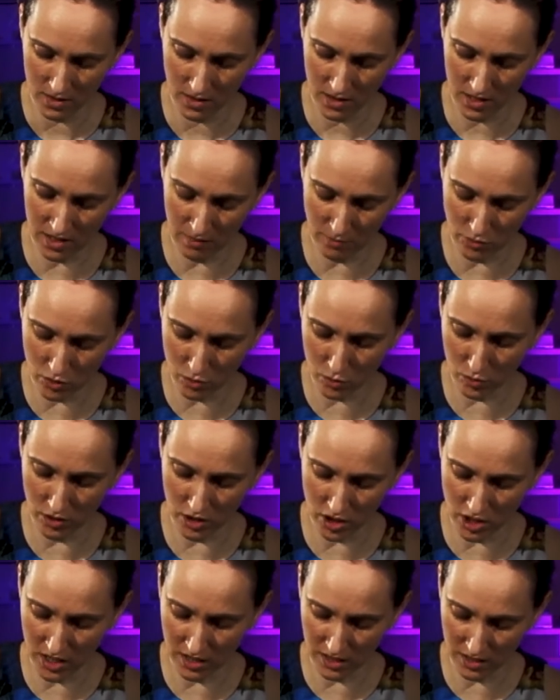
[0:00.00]
And I'm just going to
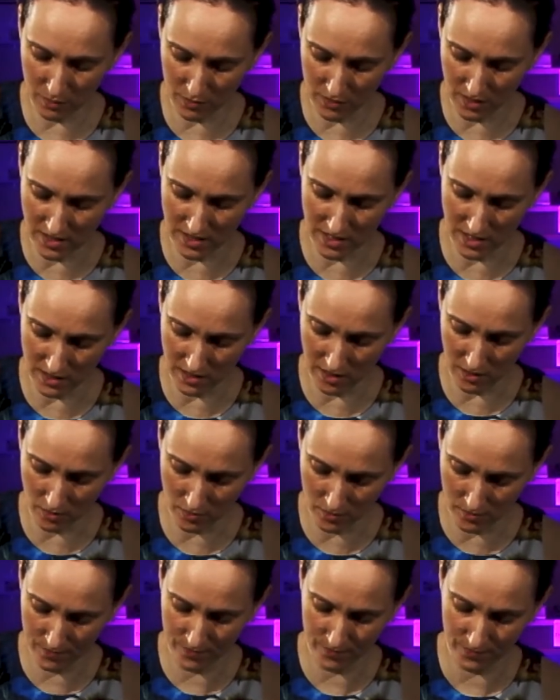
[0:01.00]
gently press it down.